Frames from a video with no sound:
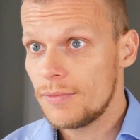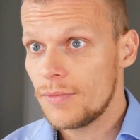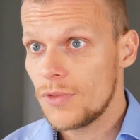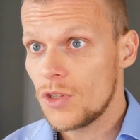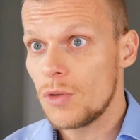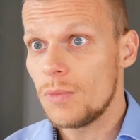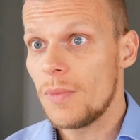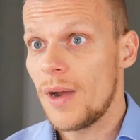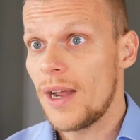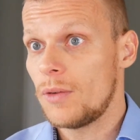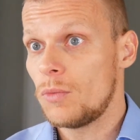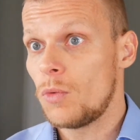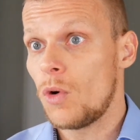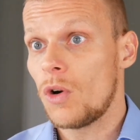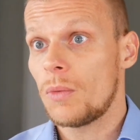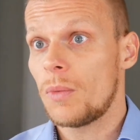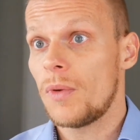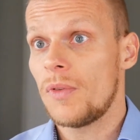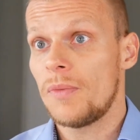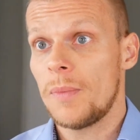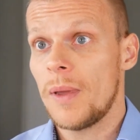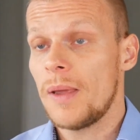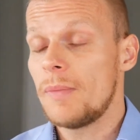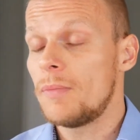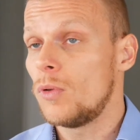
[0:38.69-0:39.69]
You might work
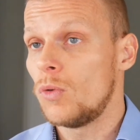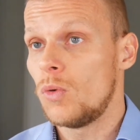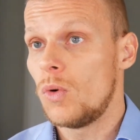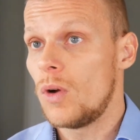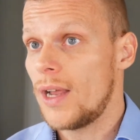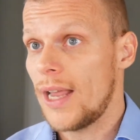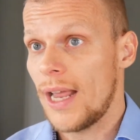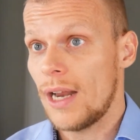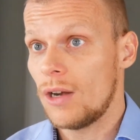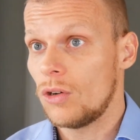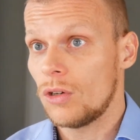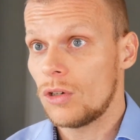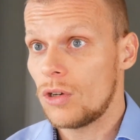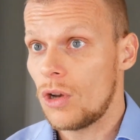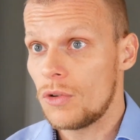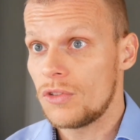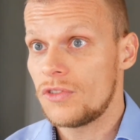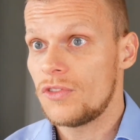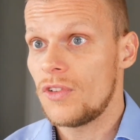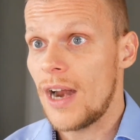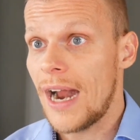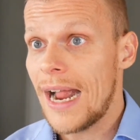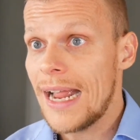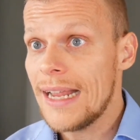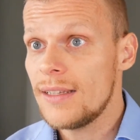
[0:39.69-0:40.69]
with people who cannot close
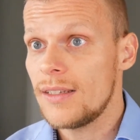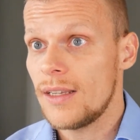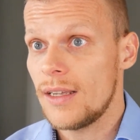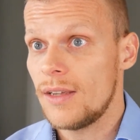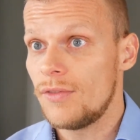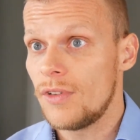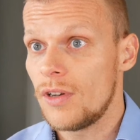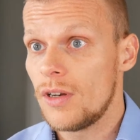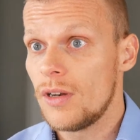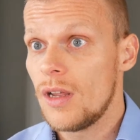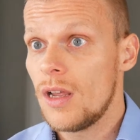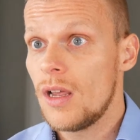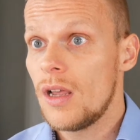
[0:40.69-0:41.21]
their eyes even.